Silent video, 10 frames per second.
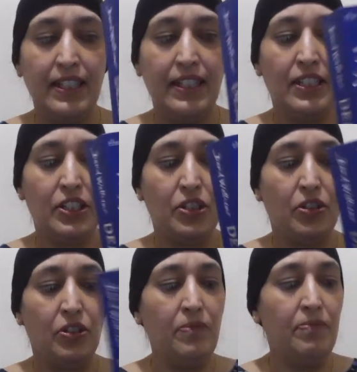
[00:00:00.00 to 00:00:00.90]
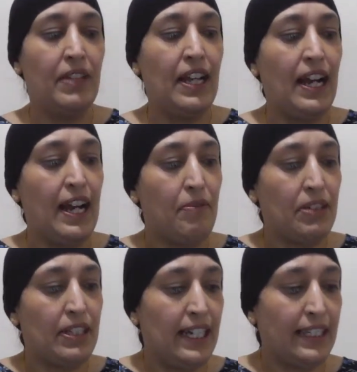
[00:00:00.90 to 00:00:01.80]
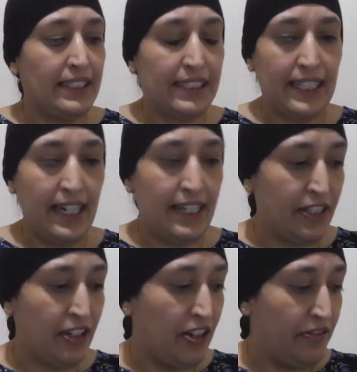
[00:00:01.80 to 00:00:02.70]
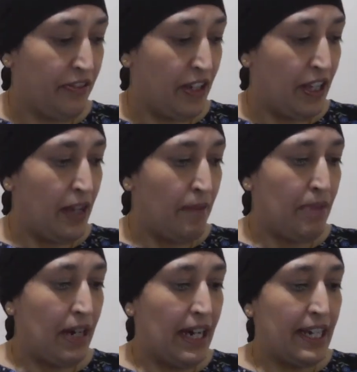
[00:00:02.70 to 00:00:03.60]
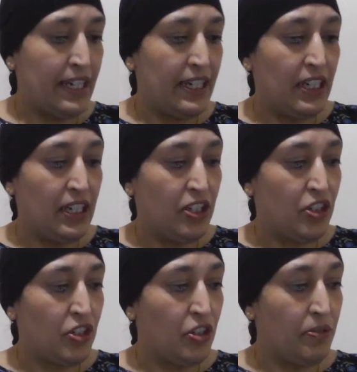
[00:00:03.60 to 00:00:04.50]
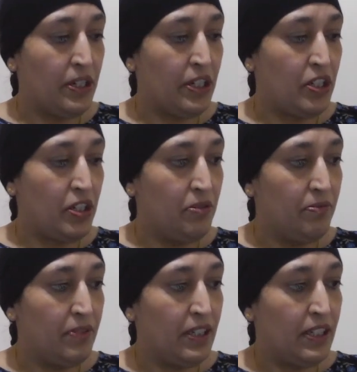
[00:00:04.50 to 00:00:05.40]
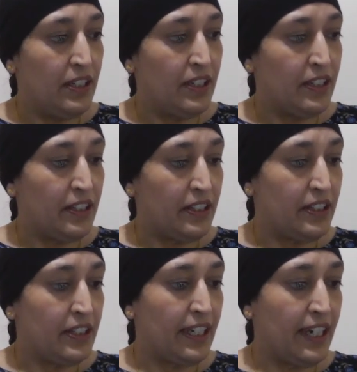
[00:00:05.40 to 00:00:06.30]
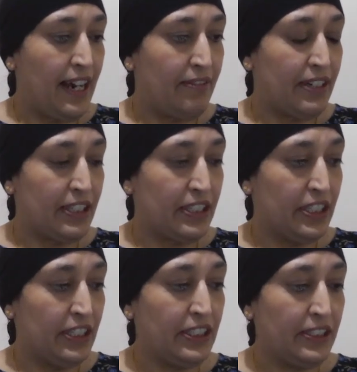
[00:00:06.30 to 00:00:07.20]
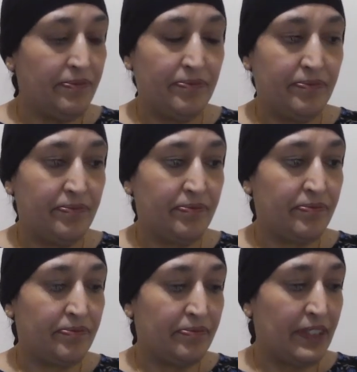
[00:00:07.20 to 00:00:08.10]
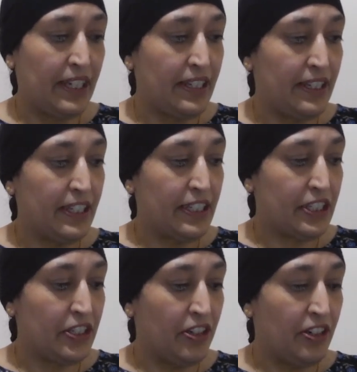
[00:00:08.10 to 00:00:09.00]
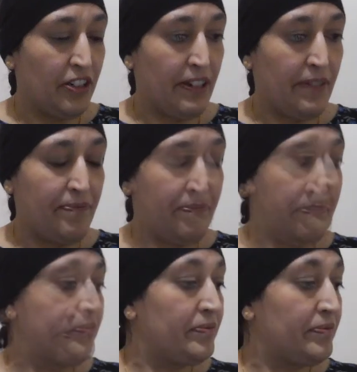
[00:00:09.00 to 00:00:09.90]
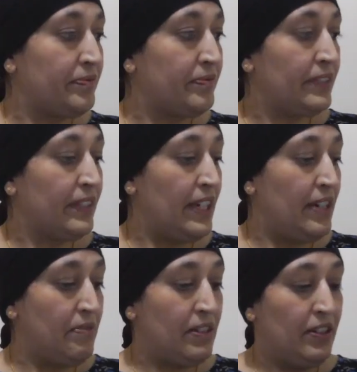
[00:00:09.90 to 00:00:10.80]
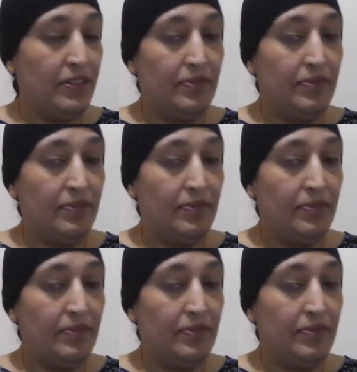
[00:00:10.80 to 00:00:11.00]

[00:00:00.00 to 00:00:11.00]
So, I would like to start off by showing you the characters in this story. Here we go.